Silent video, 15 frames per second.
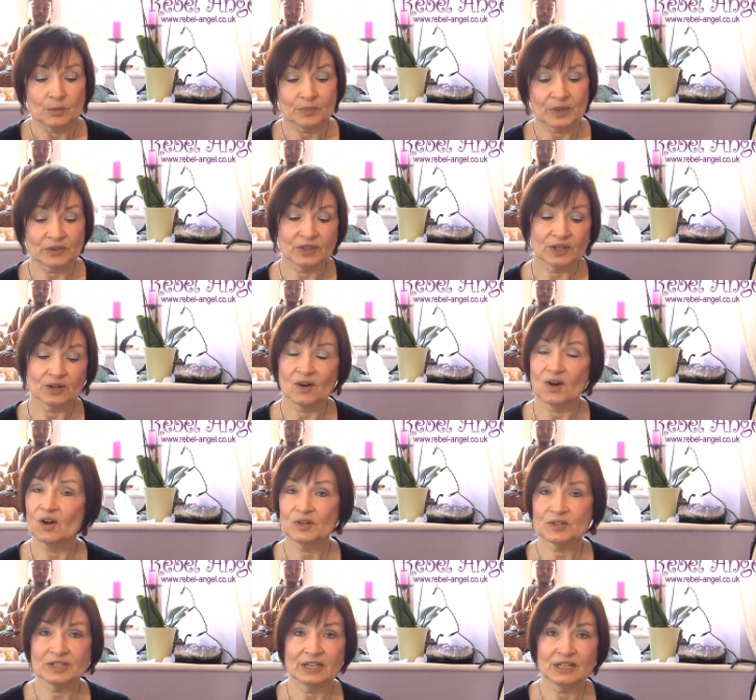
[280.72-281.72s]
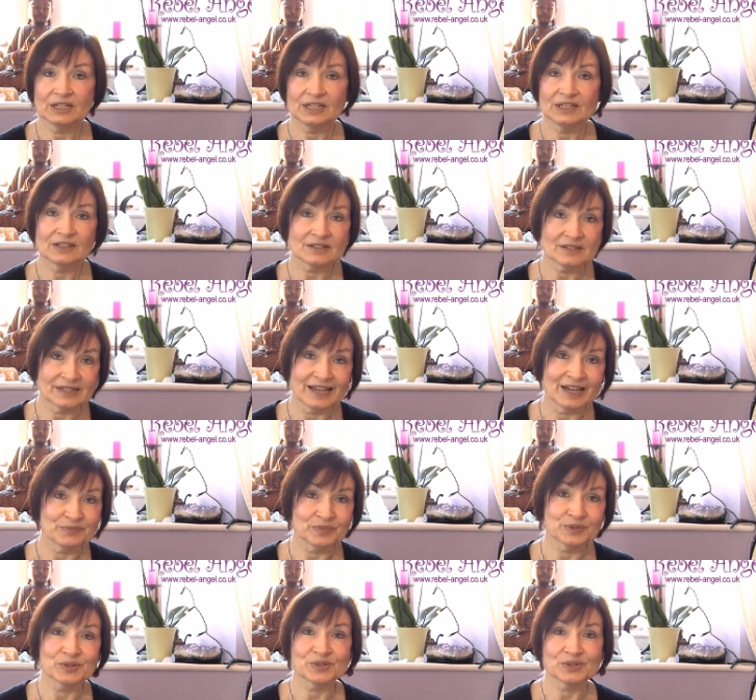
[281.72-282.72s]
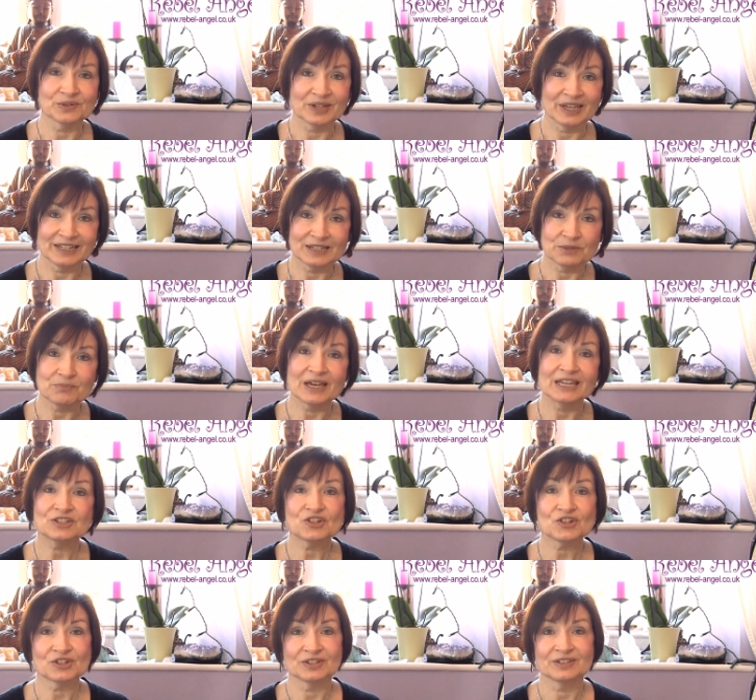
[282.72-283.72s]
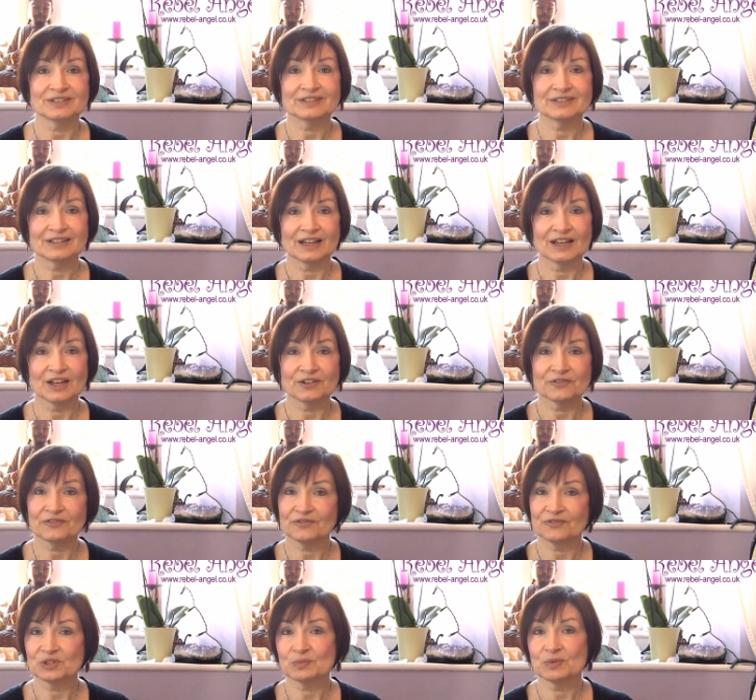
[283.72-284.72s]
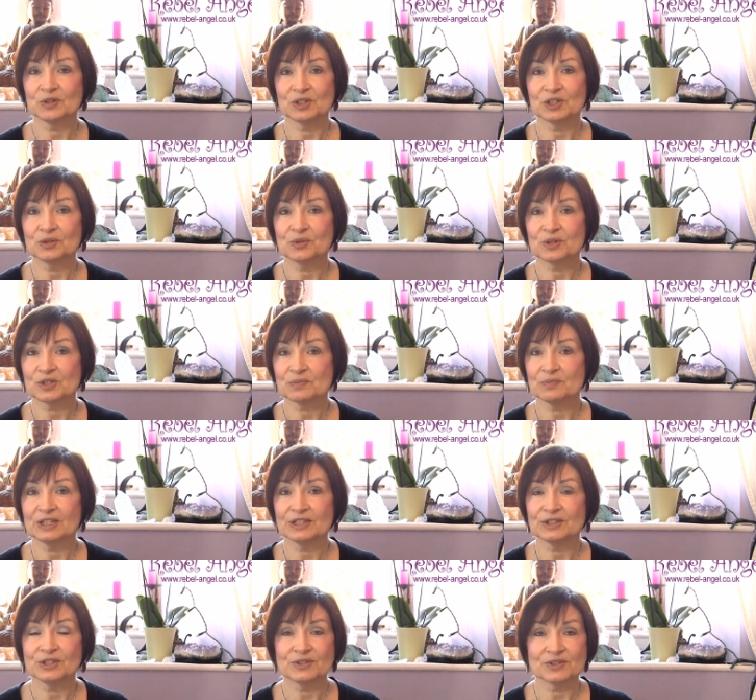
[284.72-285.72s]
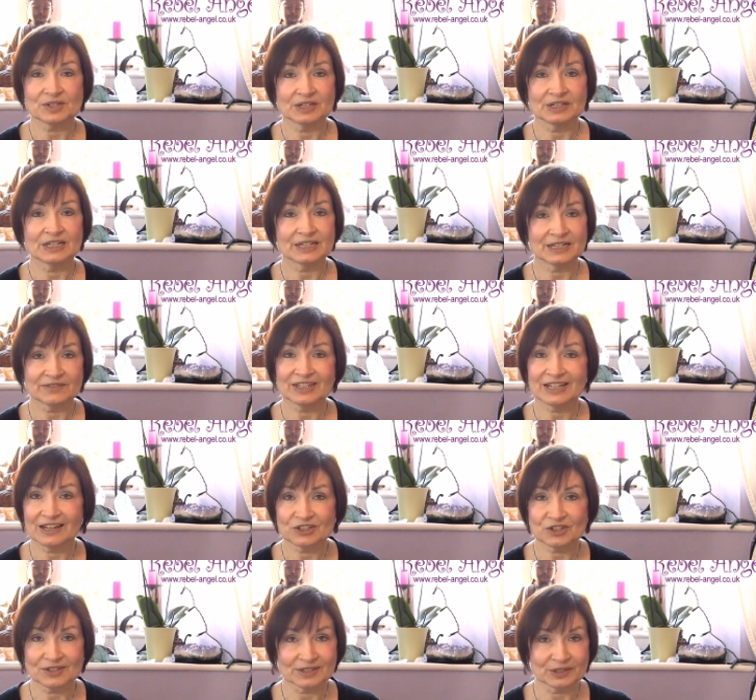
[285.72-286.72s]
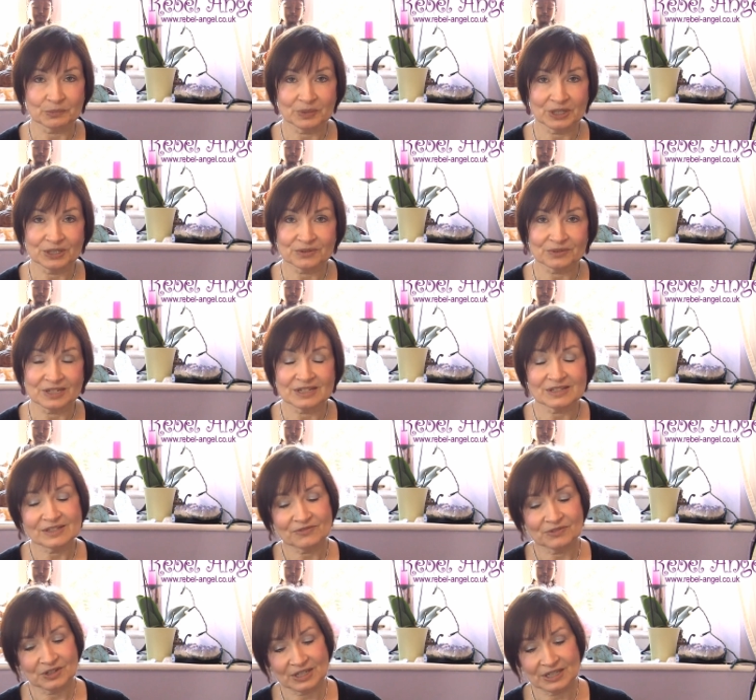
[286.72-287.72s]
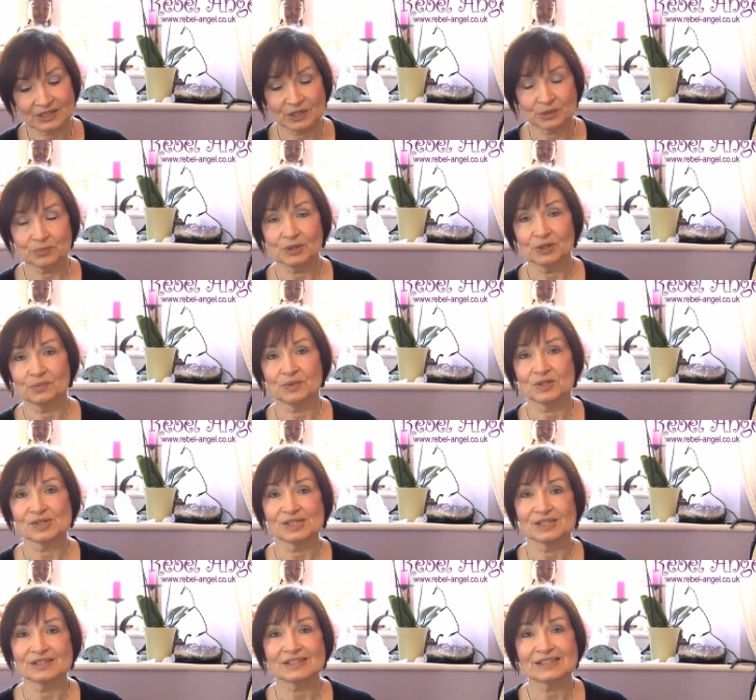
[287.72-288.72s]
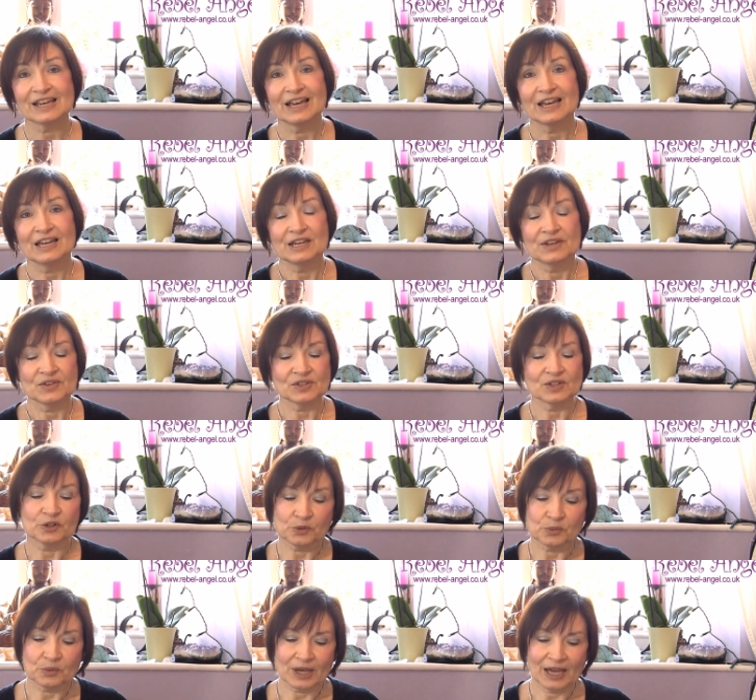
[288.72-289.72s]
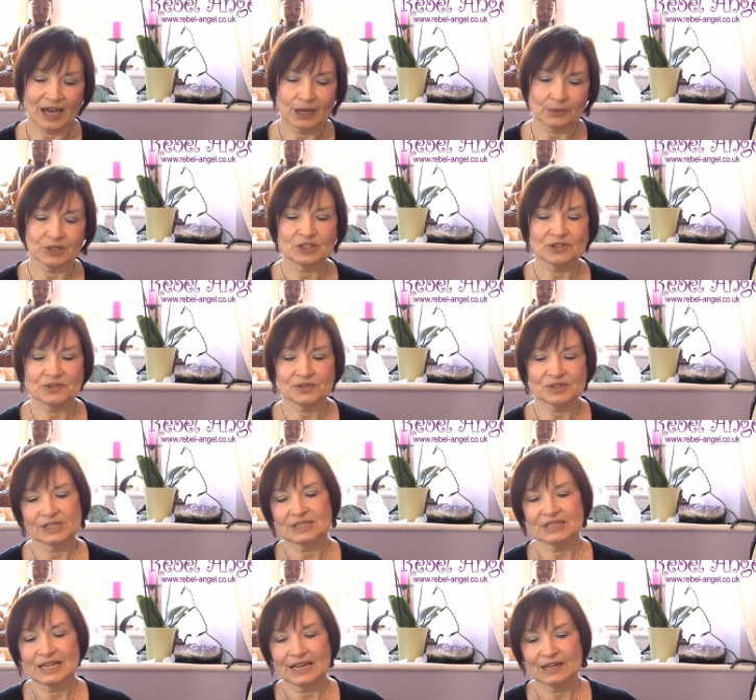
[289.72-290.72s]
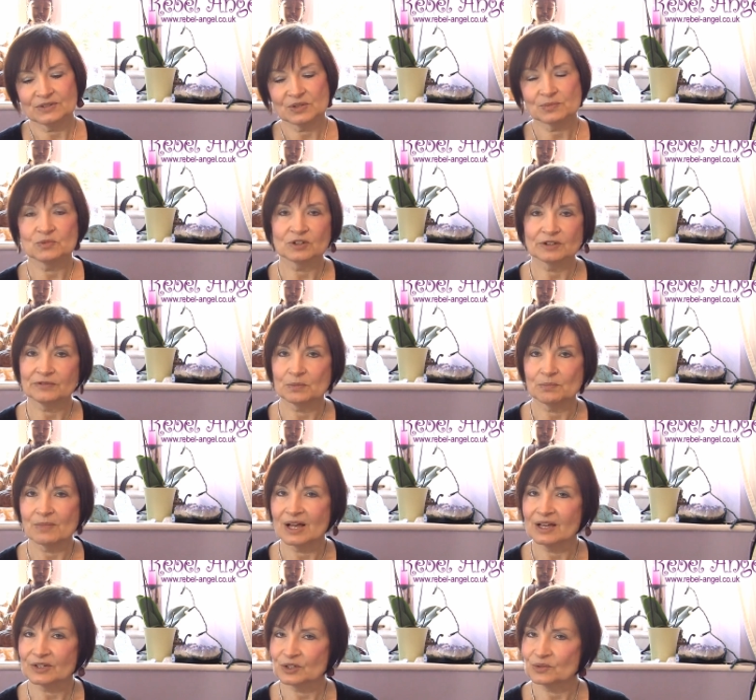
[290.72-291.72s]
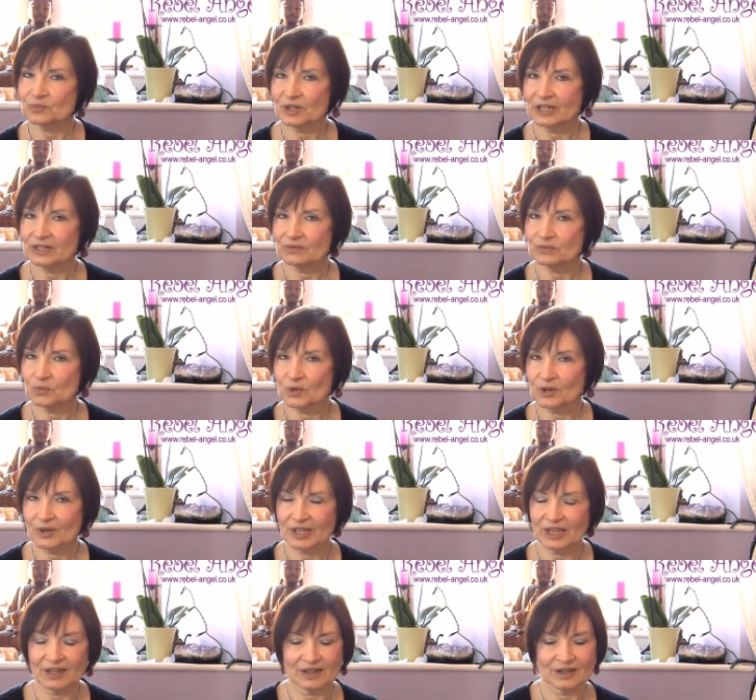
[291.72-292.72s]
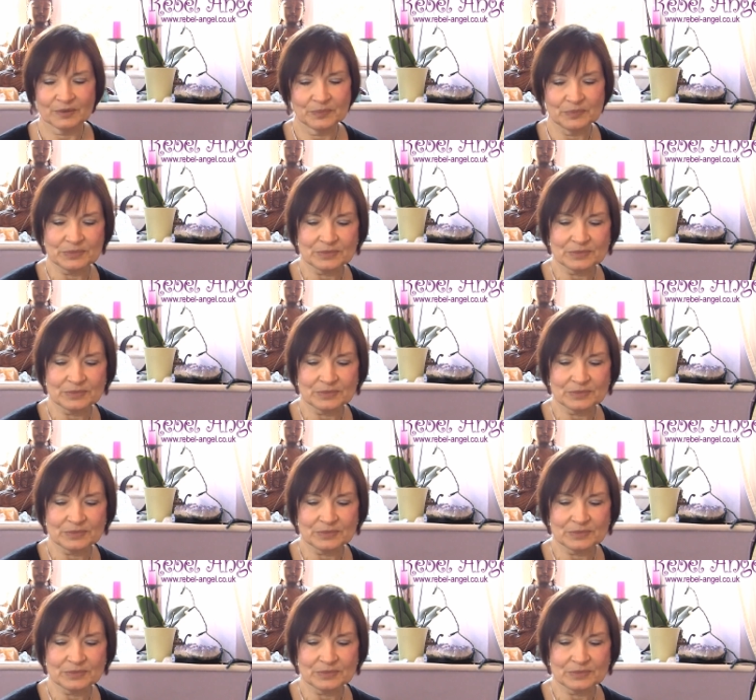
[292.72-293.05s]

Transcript: but there aren't any examples or any mention of smoky quartz being used in any of the ancient lapidaries for healing purposes. So how we use it now is more of a modern way of working.